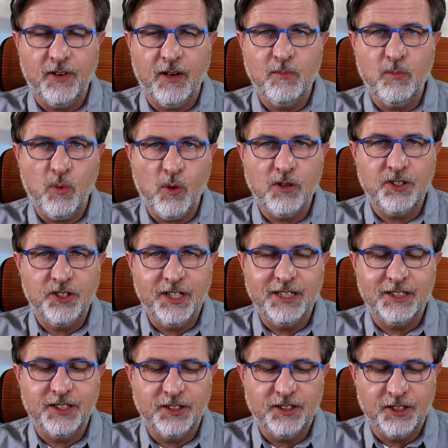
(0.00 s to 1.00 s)
and what
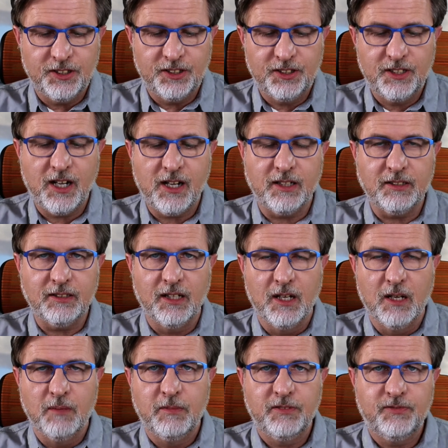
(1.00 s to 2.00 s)
Jesus has done
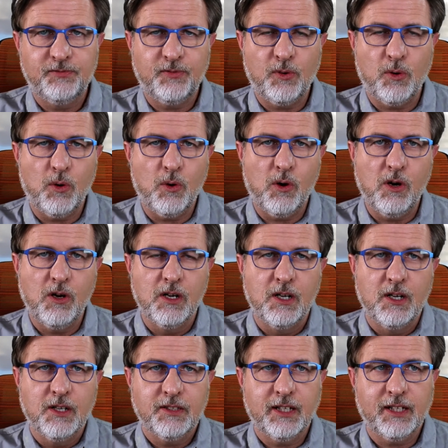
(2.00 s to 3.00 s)
before
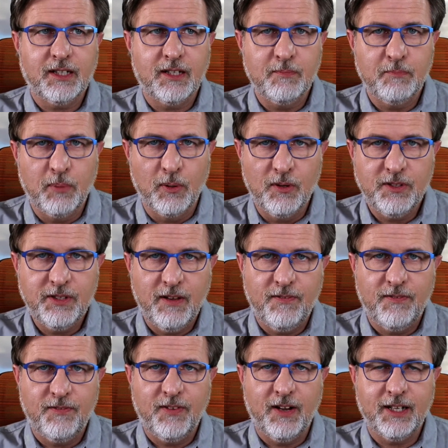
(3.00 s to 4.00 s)
they can put
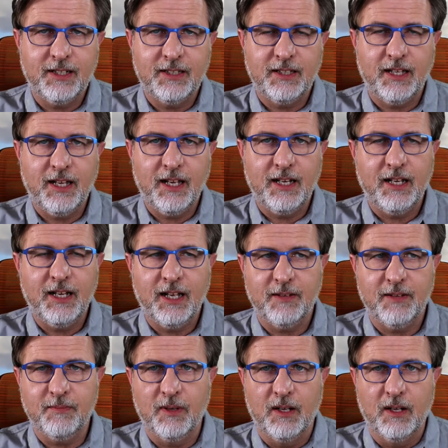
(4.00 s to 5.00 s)
their faith in
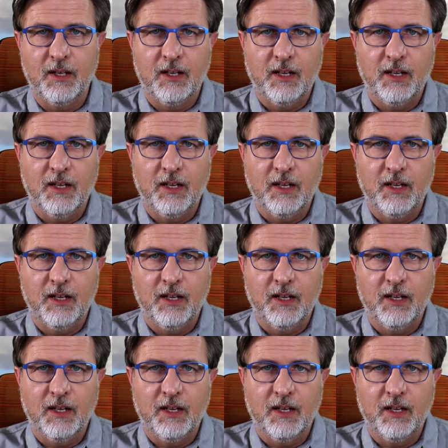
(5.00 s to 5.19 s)
him.